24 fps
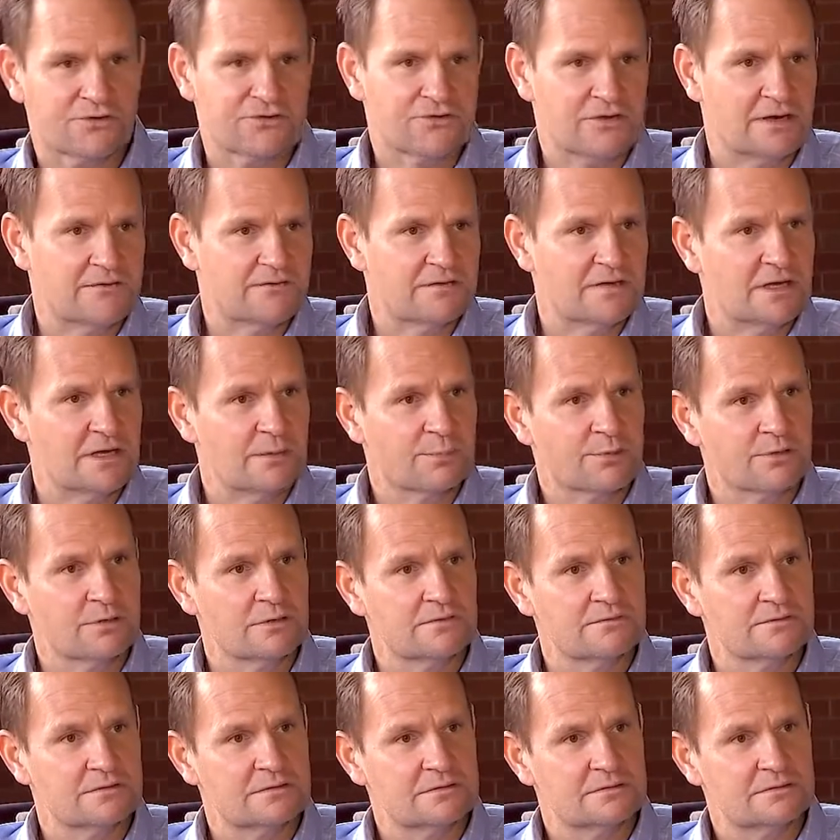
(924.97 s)
is it FDA
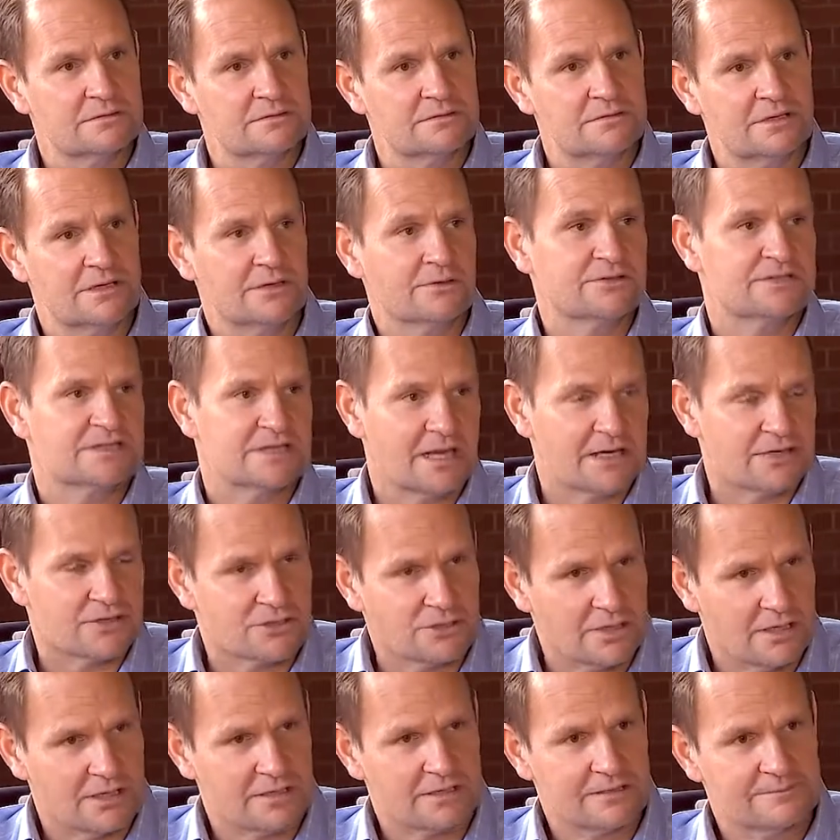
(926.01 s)
approved? No, it's not a
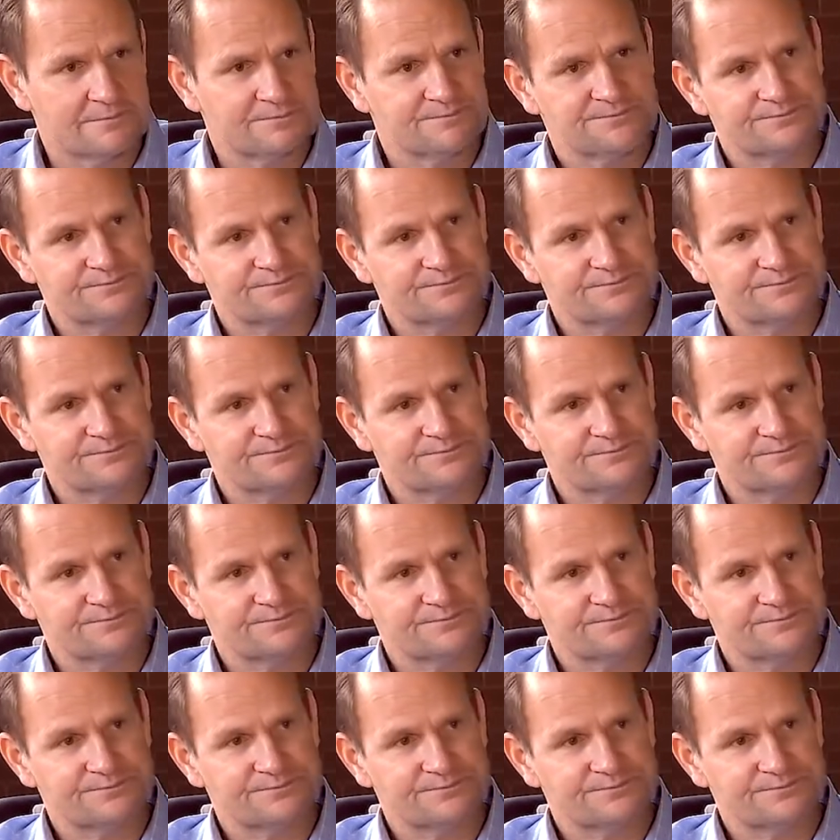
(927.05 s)
drug.